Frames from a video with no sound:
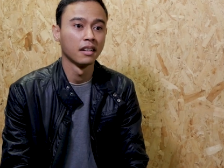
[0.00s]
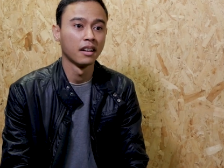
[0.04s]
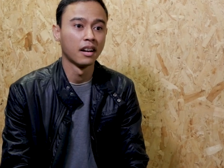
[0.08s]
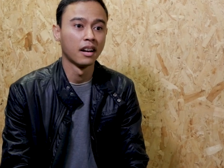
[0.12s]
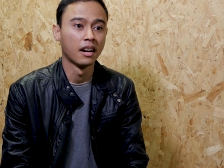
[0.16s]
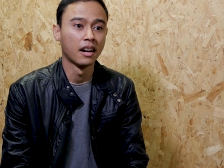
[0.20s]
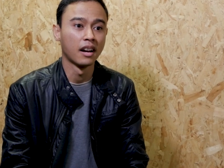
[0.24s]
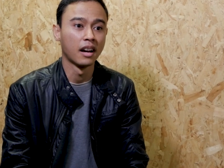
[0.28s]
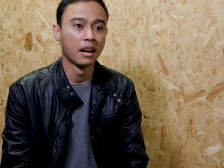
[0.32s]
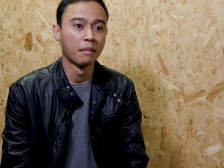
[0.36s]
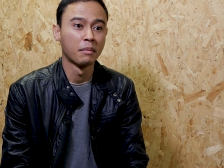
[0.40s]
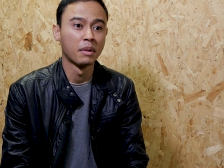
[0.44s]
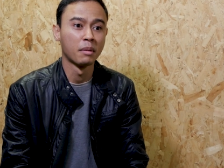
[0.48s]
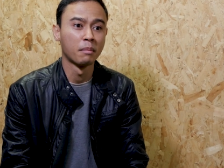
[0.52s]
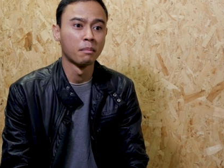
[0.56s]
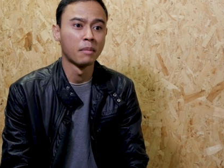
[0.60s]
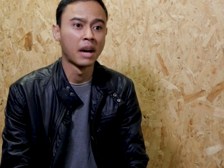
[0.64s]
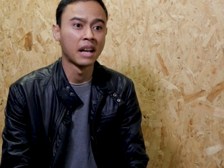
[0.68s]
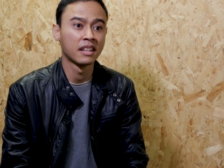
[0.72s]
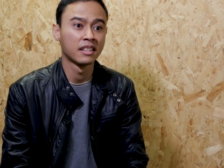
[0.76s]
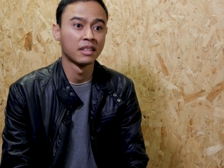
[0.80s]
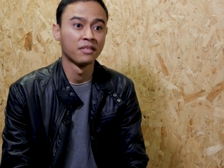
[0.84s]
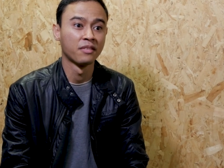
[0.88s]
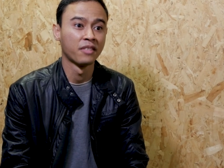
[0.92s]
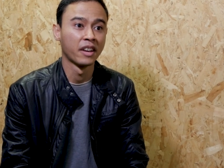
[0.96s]
I'm a
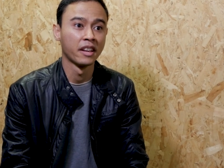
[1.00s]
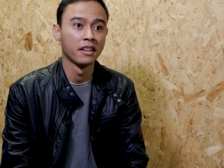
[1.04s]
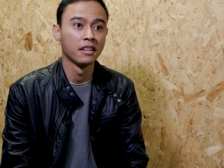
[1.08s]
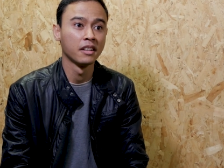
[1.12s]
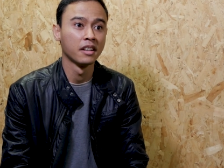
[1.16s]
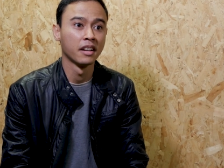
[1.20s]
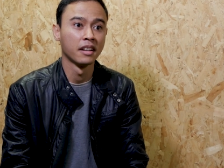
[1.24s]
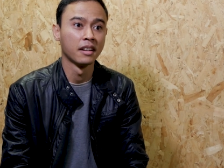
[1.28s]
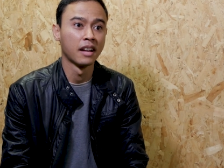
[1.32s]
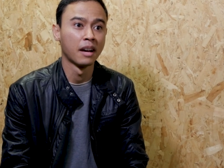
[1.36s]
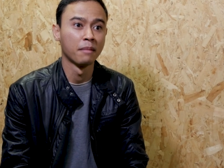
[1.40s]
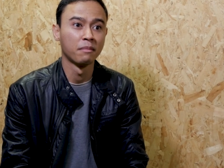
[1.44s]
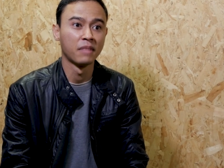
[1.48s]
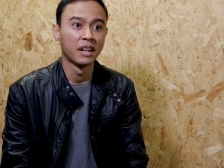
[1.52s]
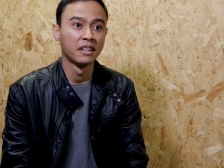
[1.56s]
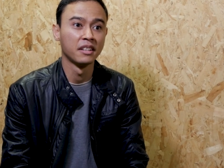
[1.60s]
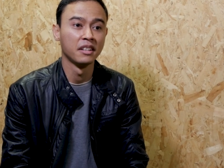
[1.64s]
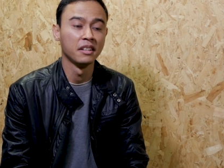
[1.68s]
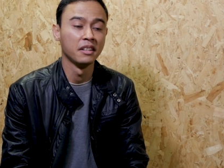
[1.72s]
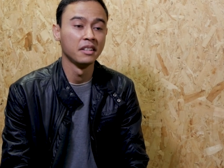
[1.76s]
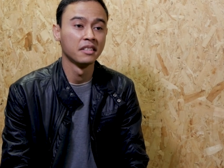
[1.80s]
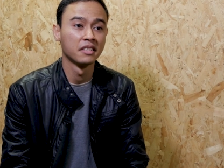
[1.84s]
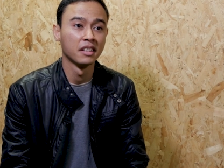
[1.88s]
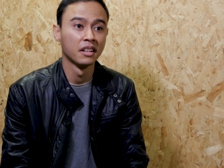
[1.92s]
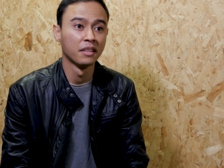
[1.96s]
massive failure and I
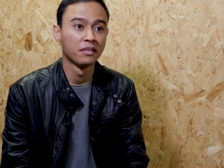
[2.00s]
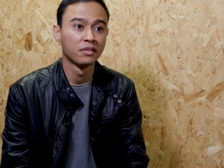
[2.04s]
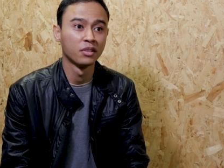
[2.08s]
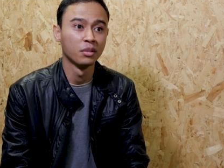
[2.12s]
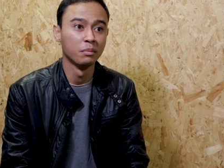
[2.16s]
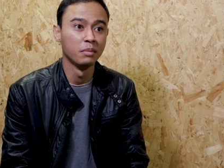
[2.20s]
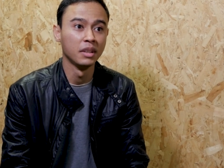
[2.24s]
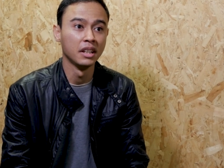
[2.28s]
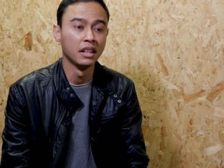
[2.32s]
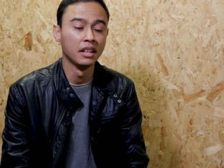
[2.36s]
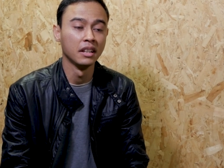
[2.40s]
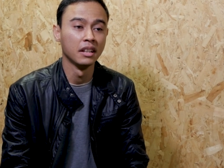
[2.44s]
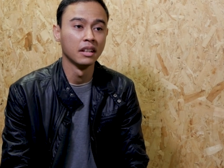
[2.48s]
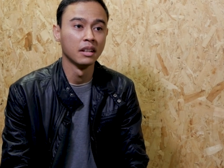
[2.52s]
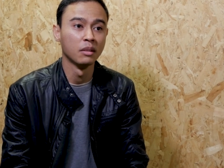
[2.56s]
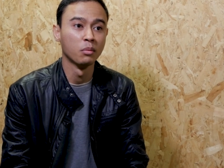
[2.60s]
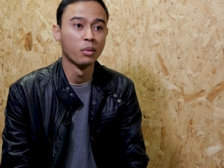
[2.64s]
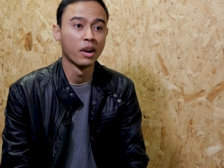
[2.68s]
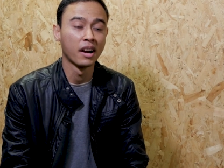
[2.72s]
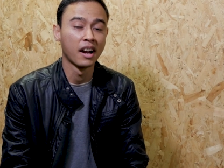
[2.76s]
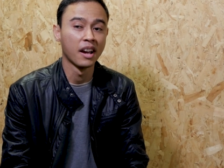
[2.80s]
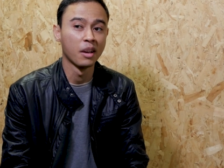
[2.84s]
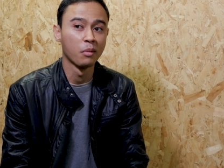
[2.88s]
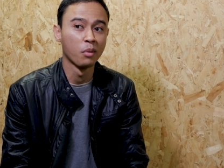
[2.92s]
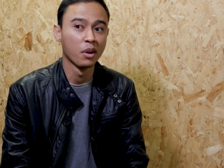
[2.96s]
didn't deserve to be
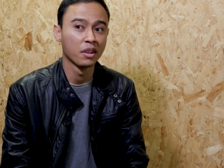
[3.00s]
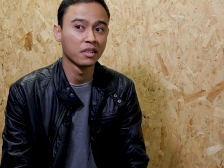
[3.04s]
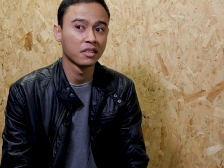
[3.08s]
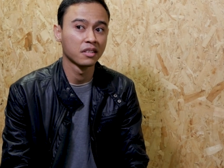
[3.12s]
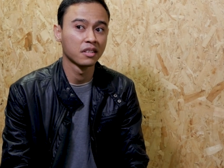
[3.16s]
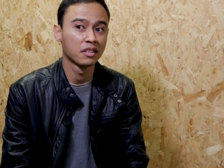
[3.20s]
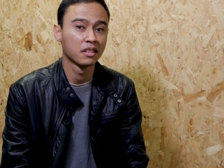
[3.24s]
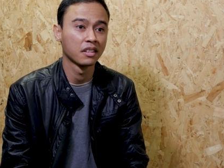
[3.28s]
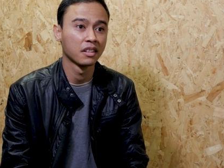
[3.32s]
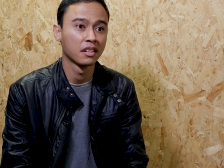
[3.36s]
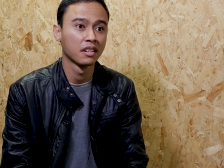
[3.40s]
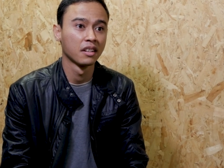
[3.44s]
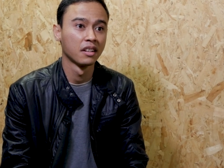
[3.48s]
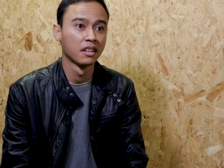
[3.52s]
where I was.